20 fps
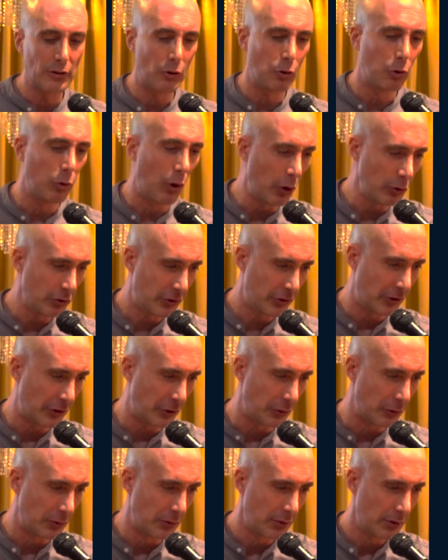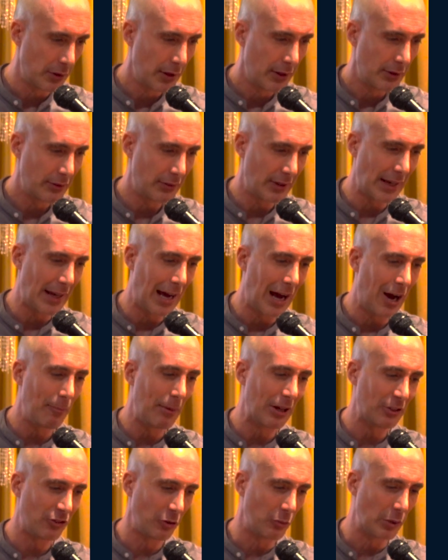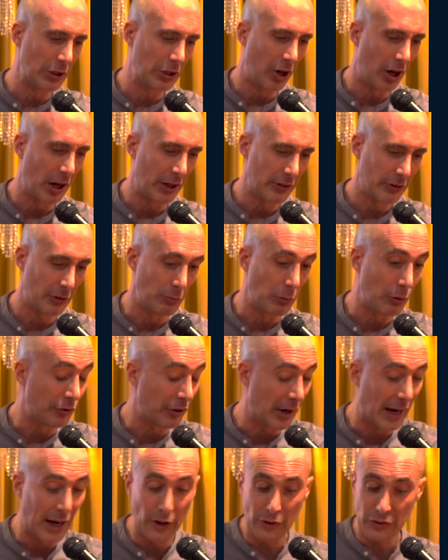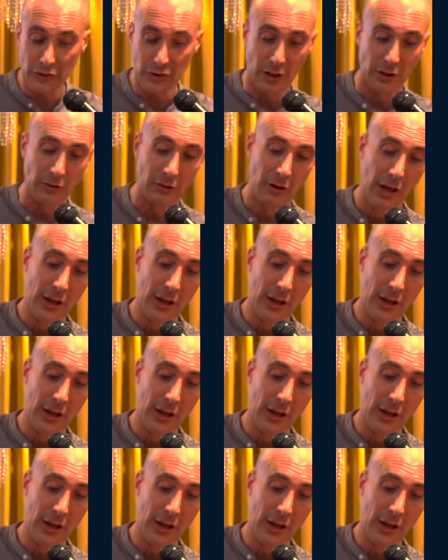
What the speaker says: quote you saying how much it would cost to move your house, and